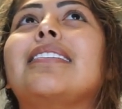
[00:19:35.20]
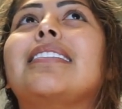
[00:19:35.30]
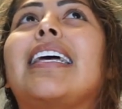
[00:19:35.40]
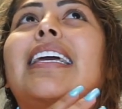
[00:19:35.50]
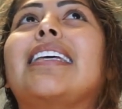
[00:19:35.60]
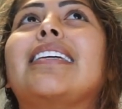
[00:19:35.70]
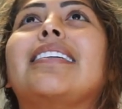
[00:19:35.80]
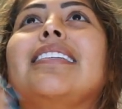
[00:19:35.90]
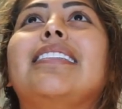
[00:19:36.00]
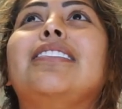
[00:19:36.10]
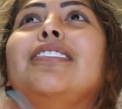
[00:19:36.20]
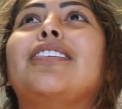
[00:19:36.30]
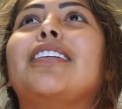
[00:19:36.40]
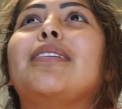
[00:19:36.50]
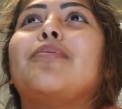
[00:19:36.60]
like
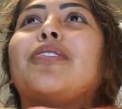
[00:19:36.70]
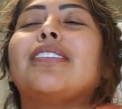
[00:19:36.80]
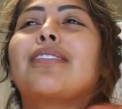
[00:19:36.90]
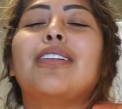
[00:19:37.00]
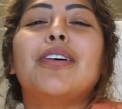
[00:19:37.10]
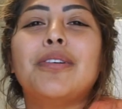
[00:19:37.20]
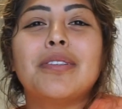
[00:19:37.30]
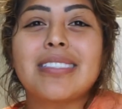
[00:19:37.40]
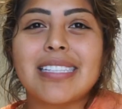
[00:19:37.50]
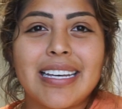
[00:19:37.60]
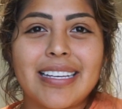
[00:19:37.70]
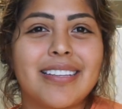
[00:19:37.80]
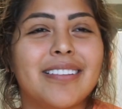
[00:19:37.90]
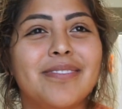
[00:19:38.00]
dirty, moist clothes. Like,